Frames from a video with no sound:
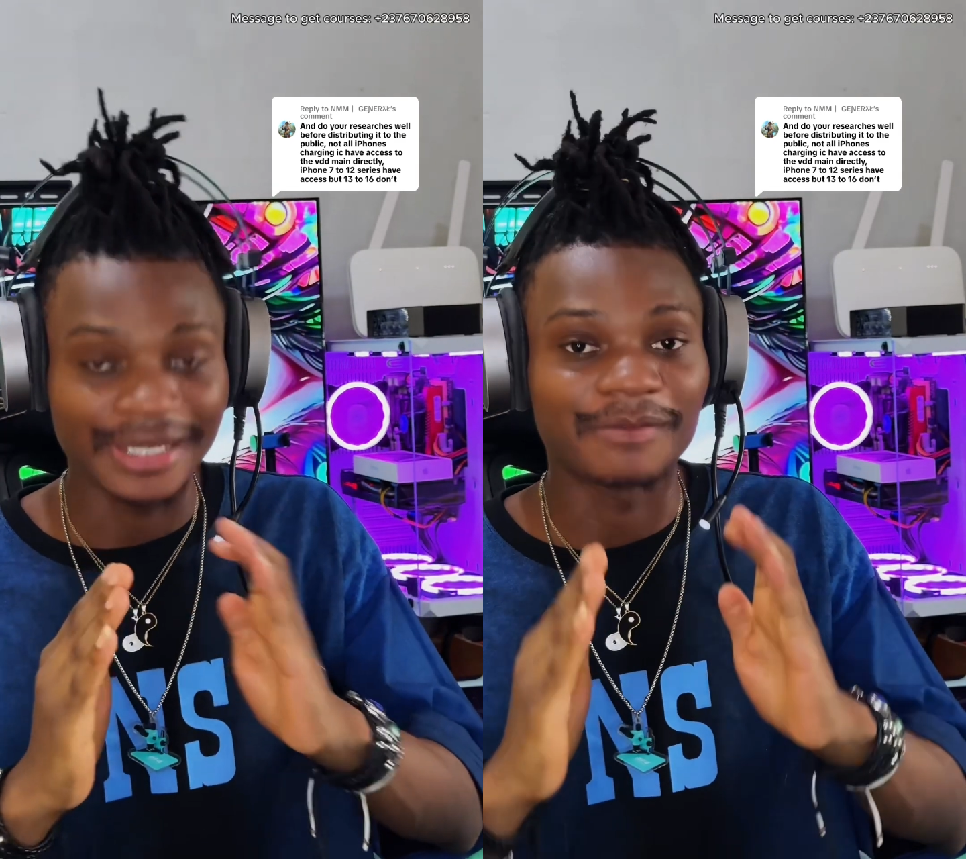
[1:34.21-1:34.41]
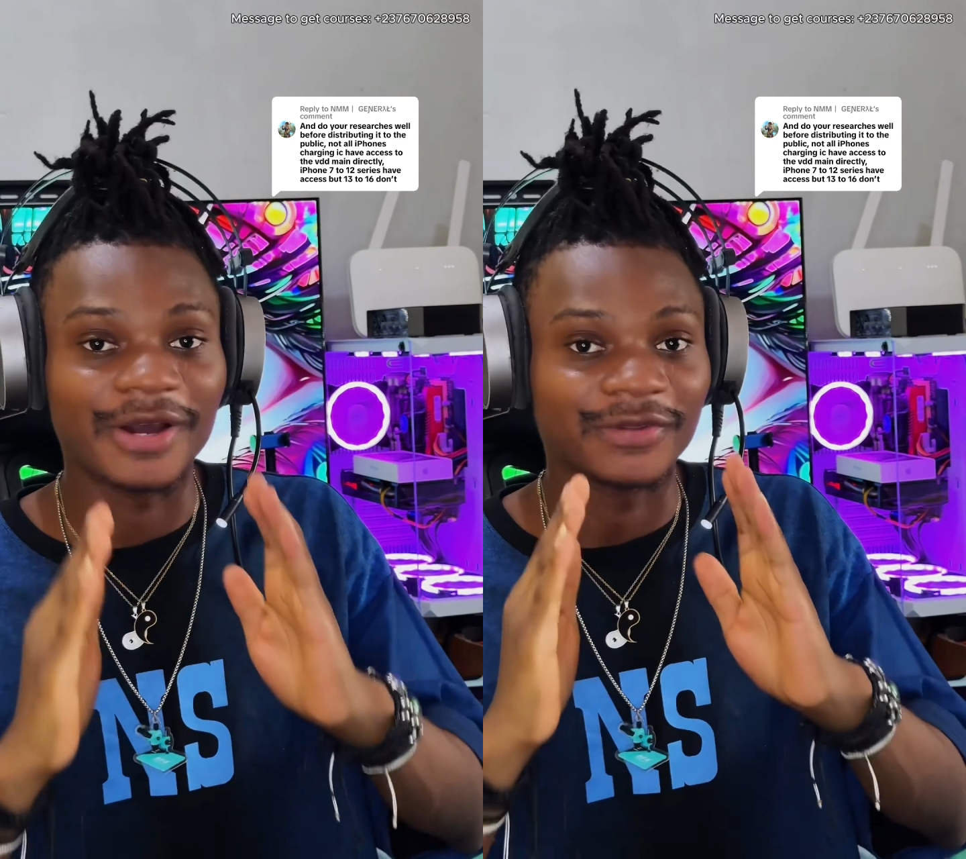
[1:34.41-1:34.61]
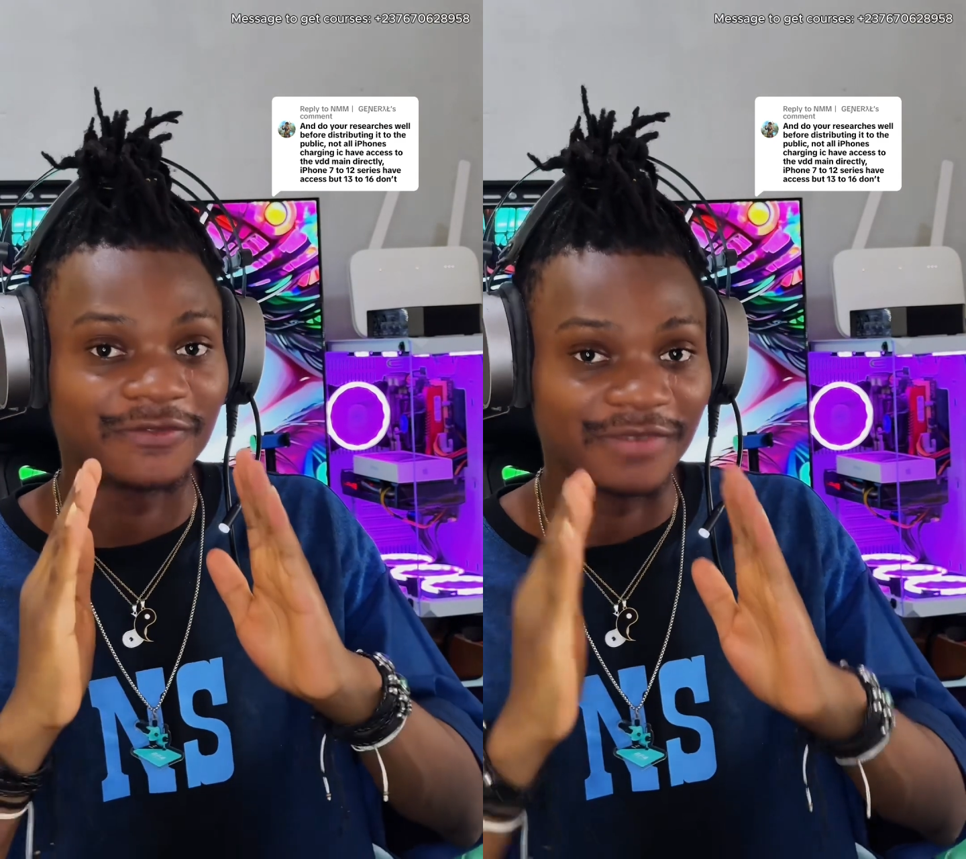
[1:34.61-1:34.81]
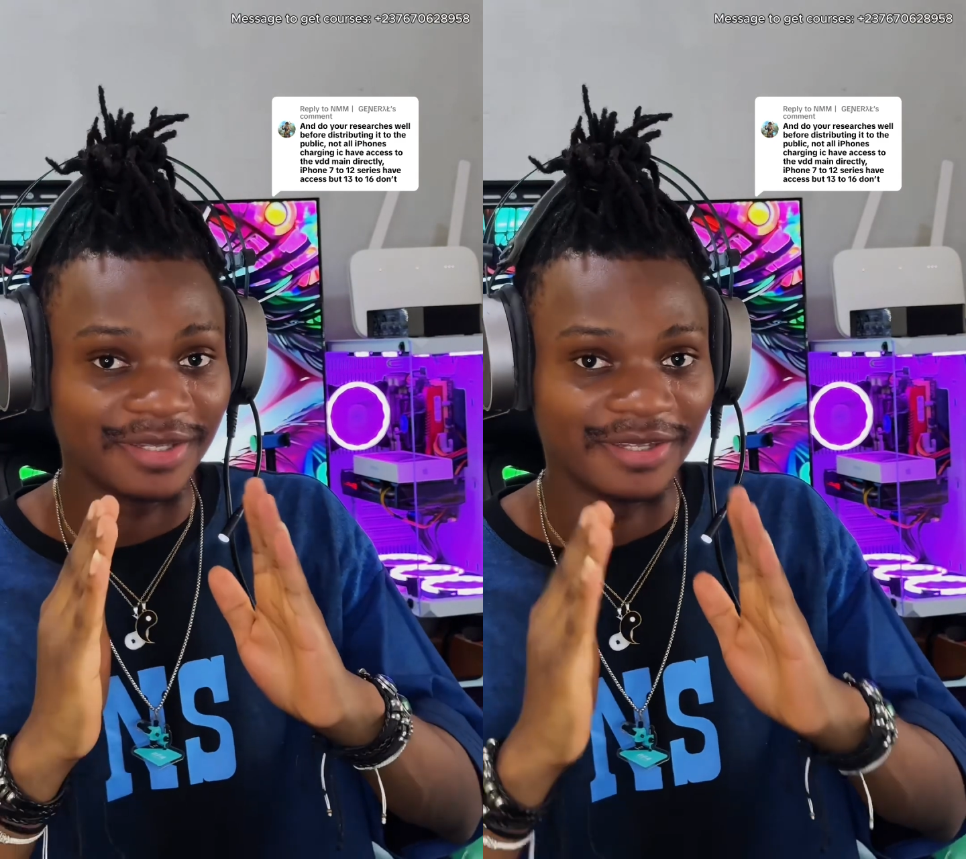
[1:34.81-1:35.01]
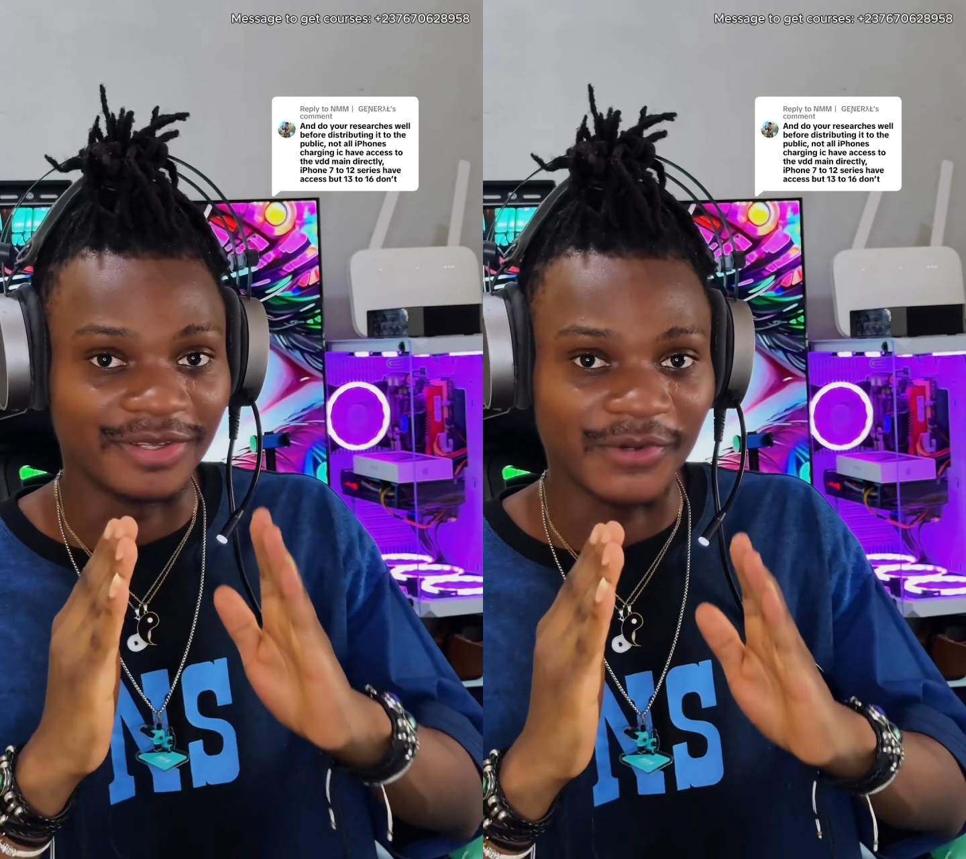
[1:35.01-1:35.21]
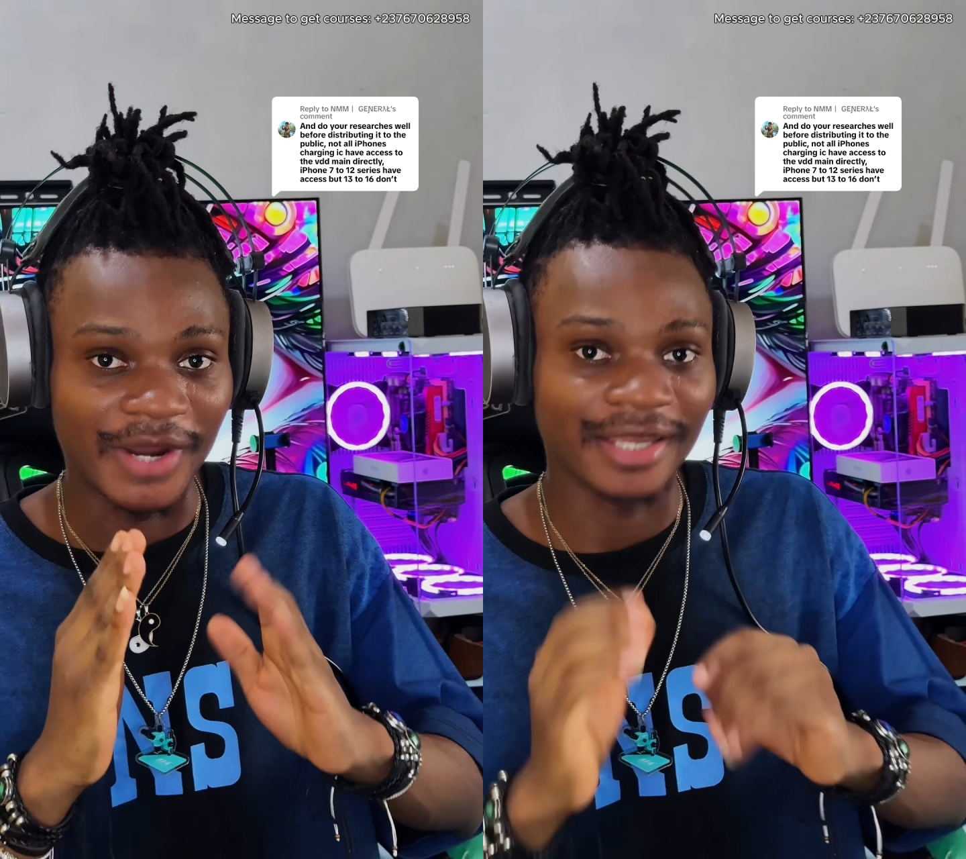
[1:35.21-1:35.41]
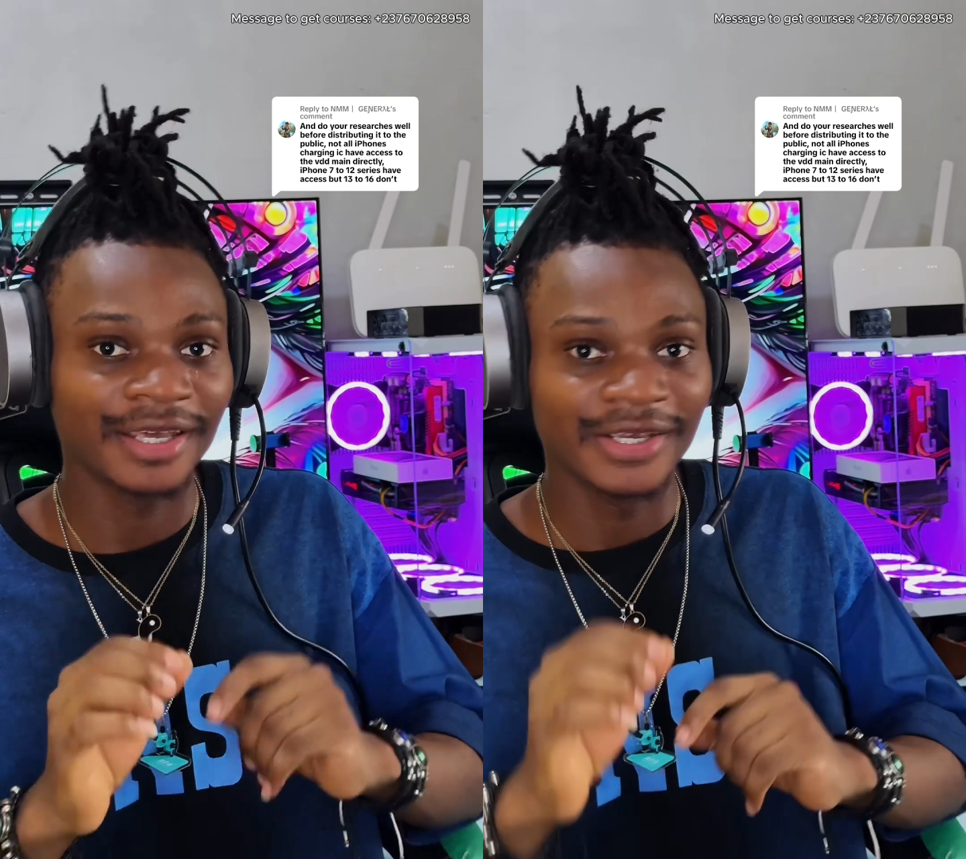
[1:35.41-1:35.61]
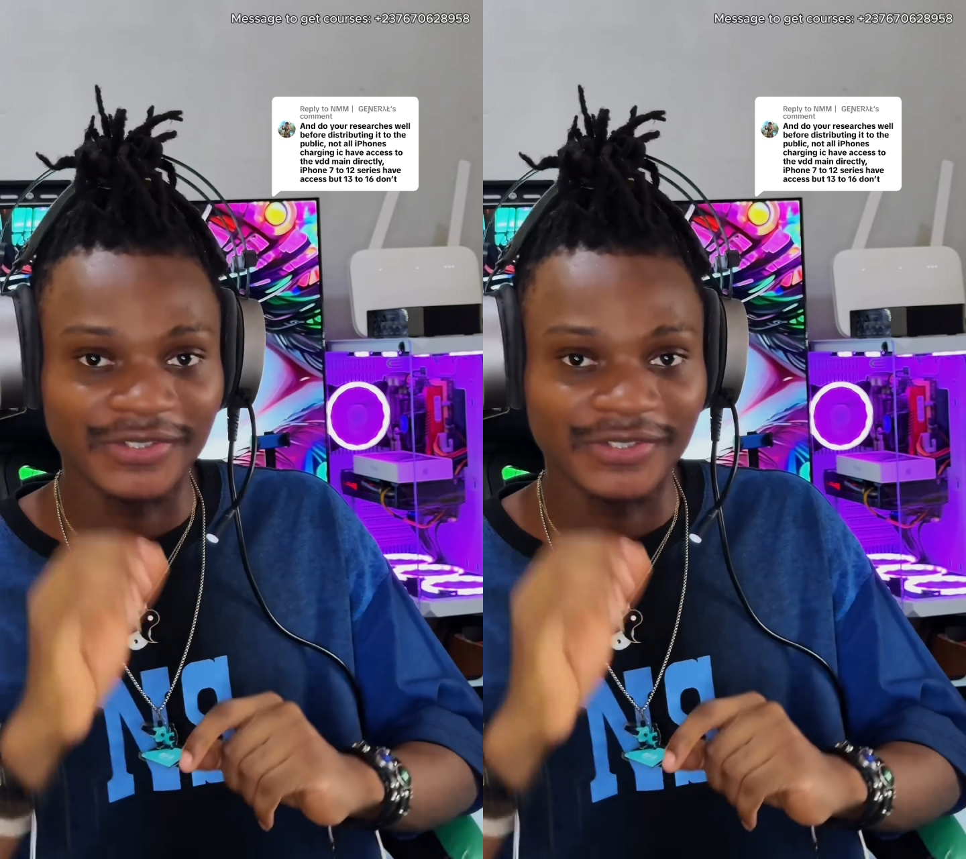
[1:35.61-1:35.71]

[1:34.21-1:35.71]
about the VDD, right?